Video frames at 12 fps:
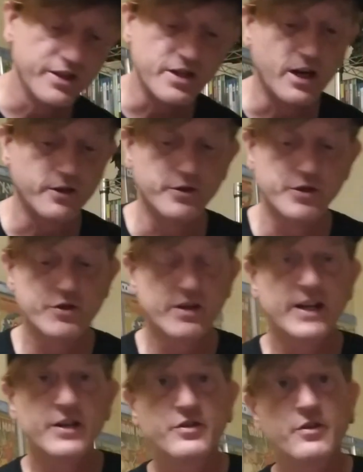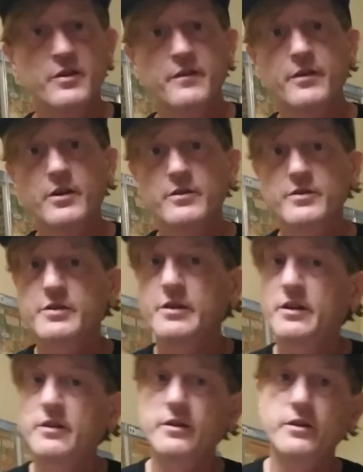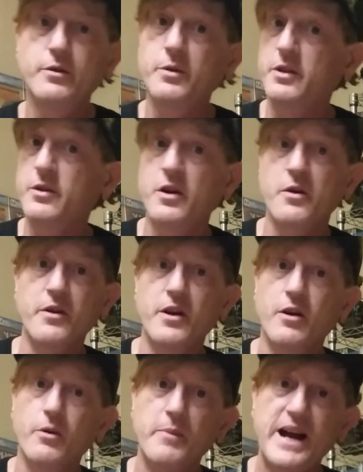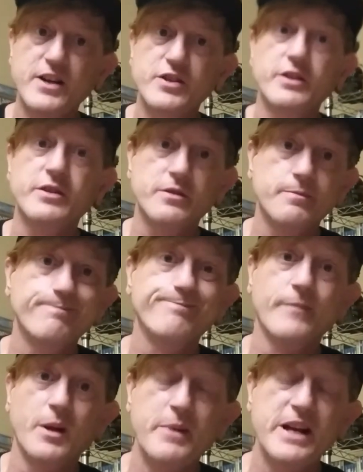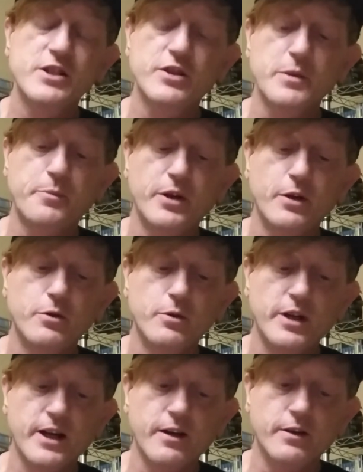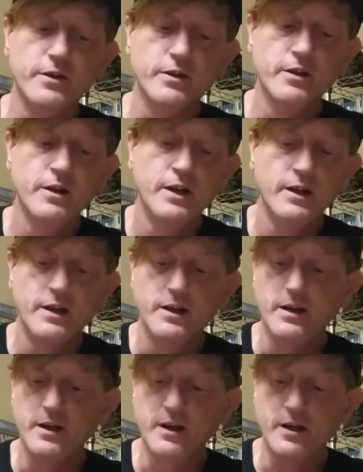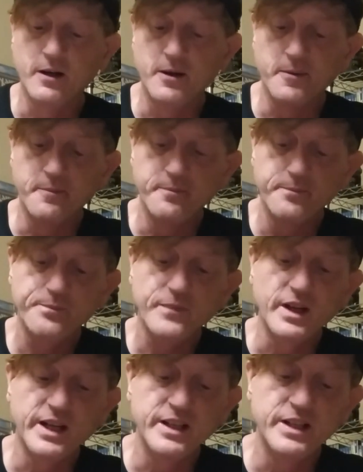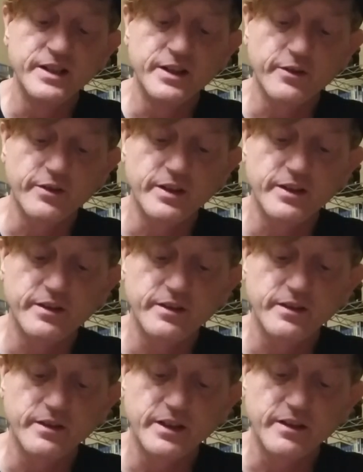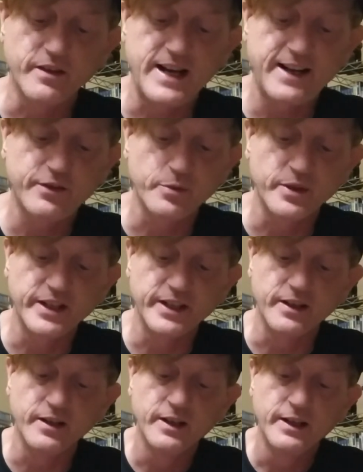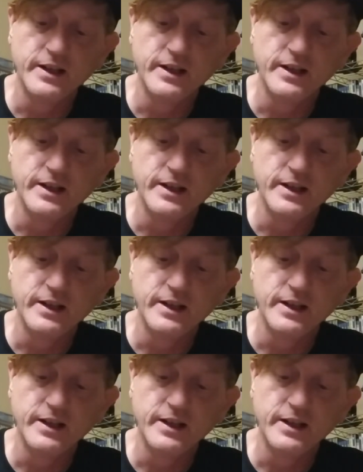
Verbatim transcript: Doctor Strange universe. You, you you, don't know. Magik's Magik's a pretty cool character. Um, and then there's this this last one here,